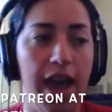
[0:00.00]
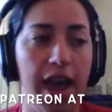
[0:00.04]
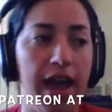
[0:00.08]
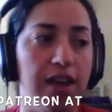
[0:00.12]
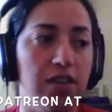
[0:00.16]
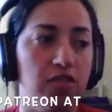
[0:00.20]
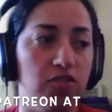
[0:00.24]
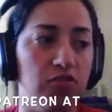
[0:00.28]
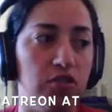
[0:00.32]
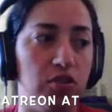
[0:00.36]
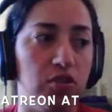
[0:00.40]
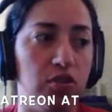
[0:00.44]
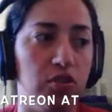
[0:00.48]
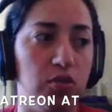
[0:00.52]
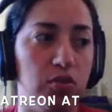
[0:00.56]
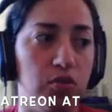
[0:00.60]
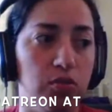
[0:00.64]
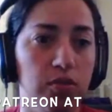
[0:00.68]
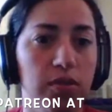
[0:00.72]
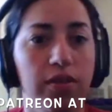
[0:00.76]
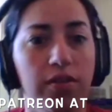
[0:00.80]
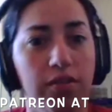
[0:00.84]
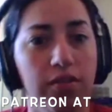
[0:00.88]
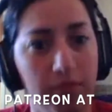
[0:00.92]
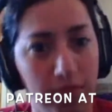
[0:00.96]
And
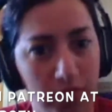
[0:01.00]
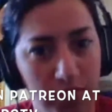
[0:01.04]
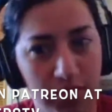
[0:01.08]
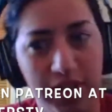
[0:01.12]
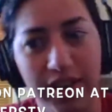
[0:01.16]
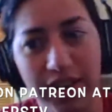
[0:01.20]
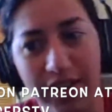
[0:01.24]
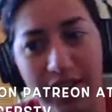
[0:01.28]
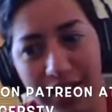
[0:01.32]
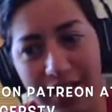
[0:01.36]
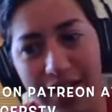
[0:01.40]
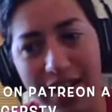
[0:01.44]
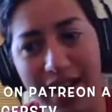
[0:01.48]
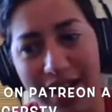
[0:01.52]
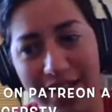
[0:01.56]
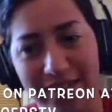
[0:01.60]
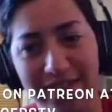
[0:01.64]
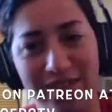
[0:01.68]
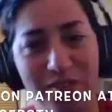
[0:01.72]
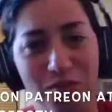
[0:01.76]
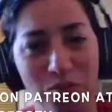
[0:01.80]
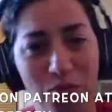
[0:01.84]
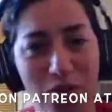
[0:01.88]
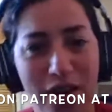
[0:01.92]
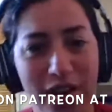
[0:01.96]
so, vanilla
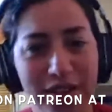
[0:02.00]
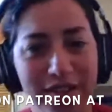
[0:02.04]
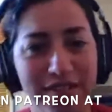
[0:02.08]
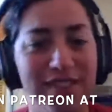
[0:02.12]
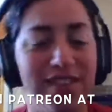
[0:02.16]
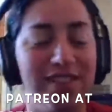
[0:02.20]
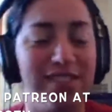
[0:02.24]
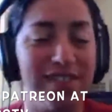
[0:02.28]
as it was,